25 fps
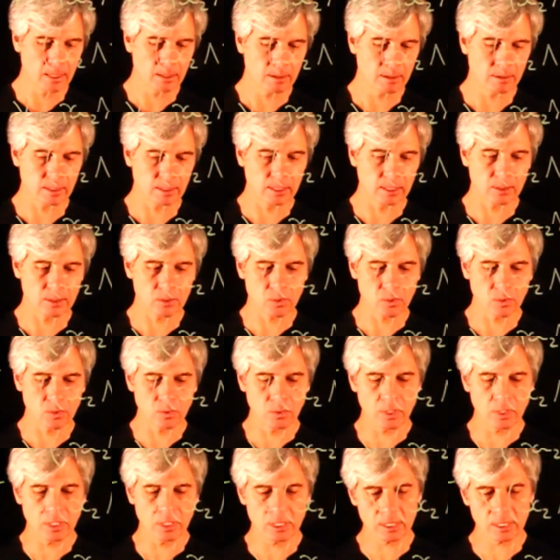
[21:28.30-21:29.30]
Right? So
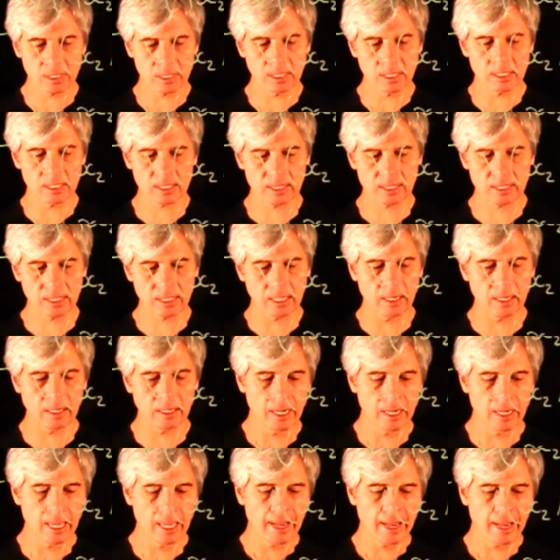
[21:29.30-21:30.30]
this is
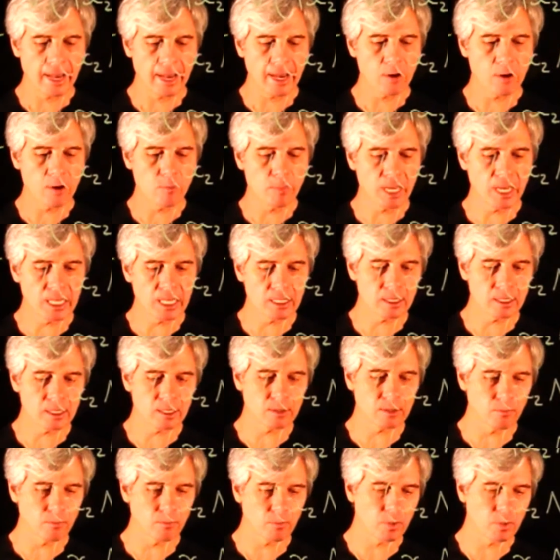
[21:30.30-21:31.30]
how
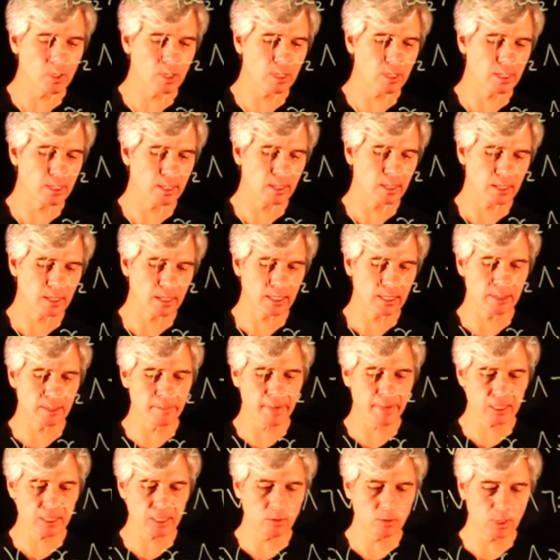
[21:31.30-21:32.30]
many
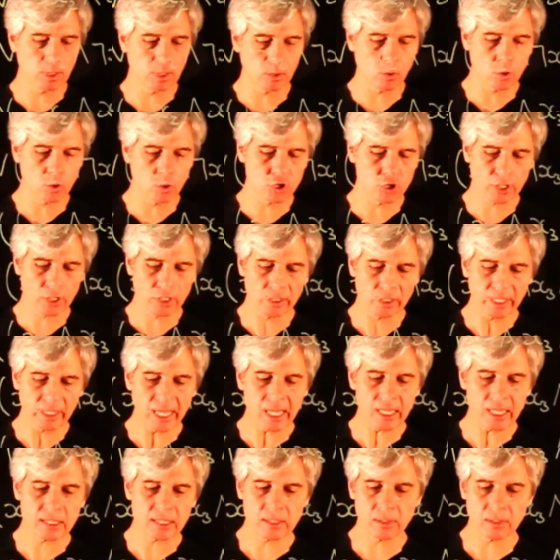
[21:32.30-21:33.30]
elementary logical
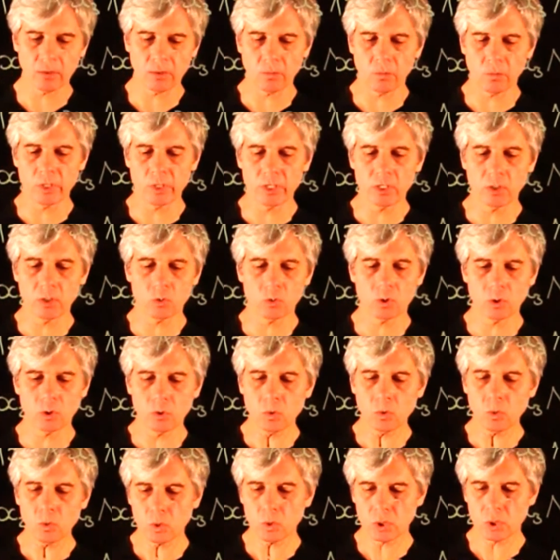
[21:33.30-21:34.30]
gates we need to
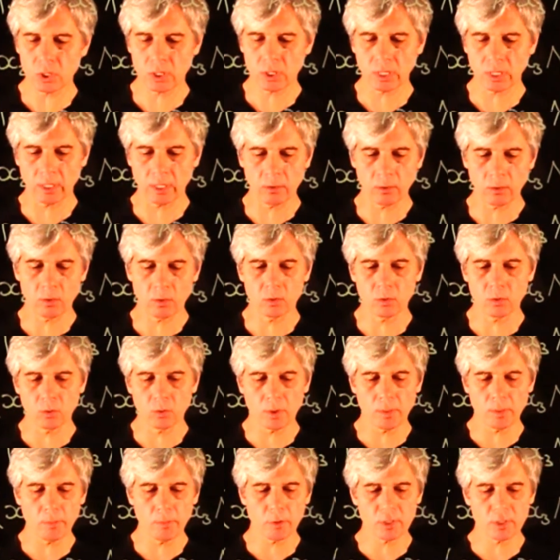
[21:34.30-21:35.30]
use to
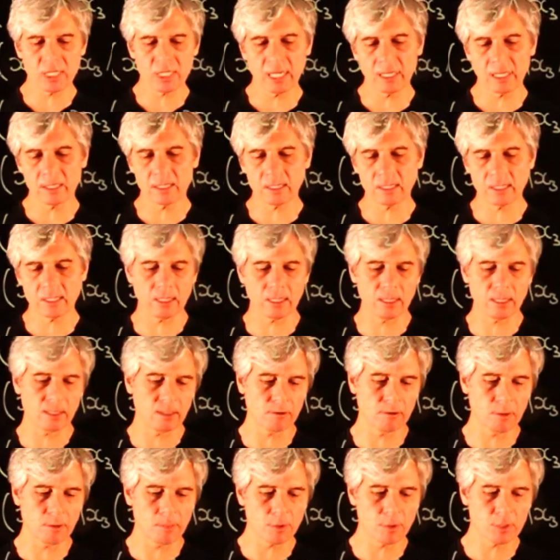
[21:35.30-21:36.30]

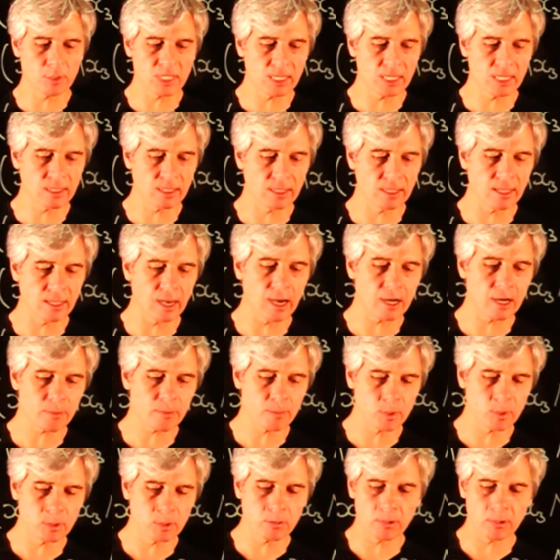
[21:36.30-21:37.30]
represent an
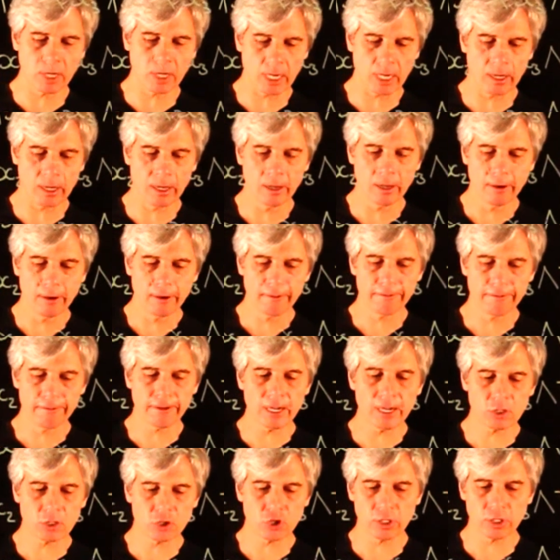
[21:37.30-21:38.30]
arbitrary
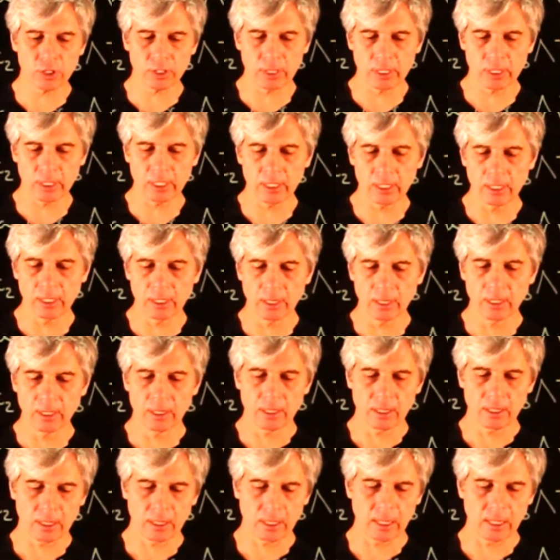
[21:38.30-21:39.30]
function
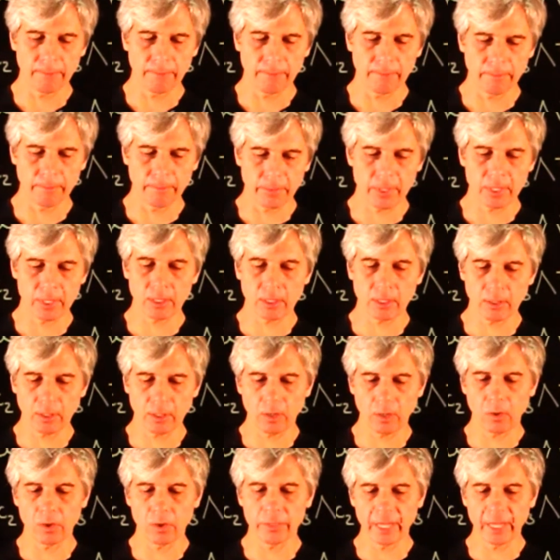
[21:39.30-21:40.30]

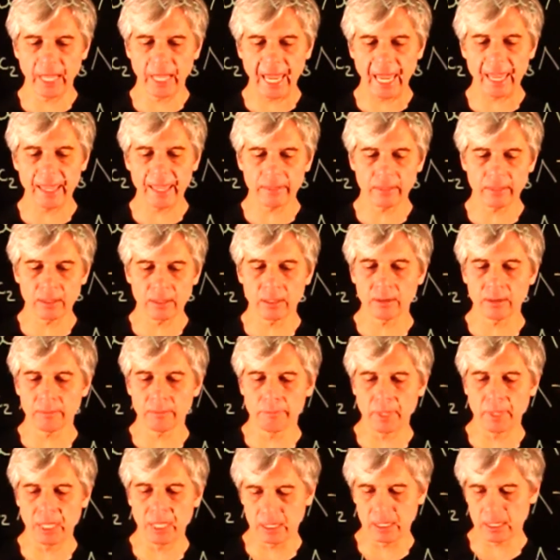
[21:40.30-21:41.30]
on n
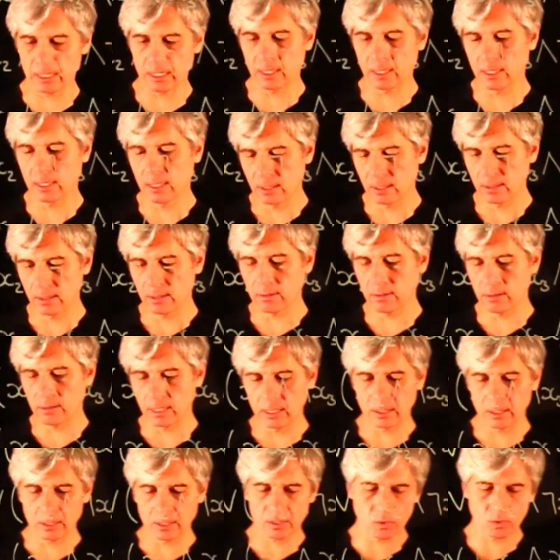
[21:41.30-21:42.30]
bits,
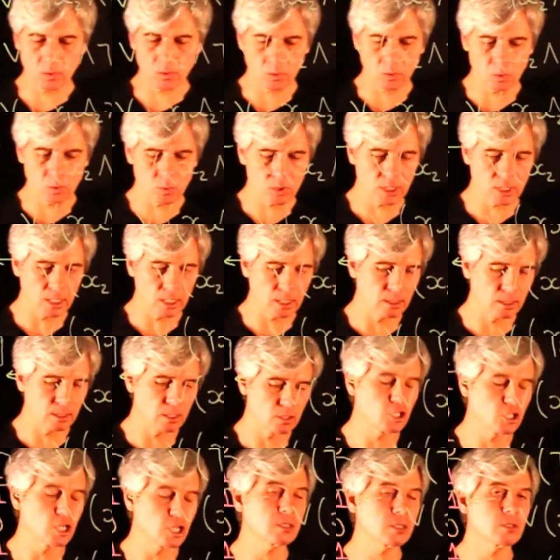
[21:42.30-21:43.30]
right? So using
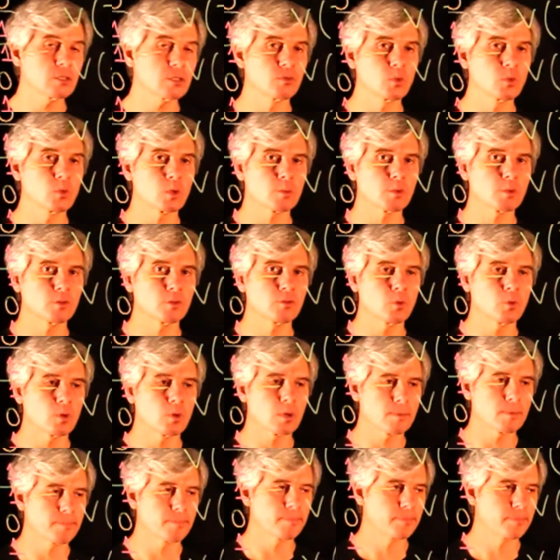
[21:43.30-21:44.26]
disjunctive normal form.